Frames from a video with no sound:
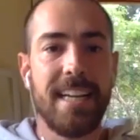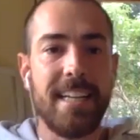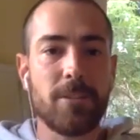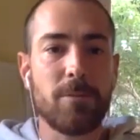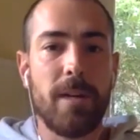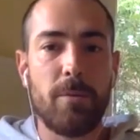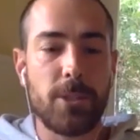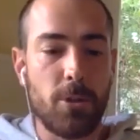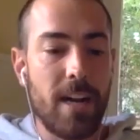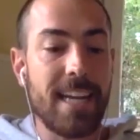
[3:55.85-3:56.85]
It's we're
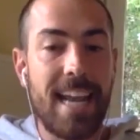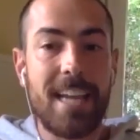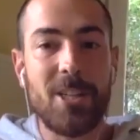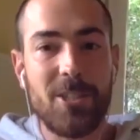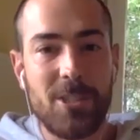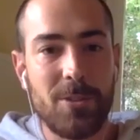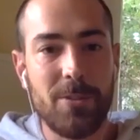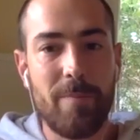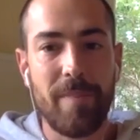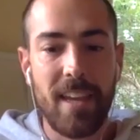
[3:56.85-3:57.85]
trying to get you
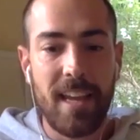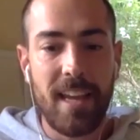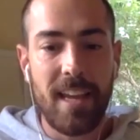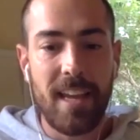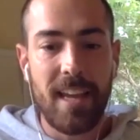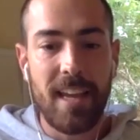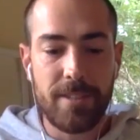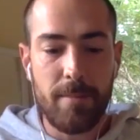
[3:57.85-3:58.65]
to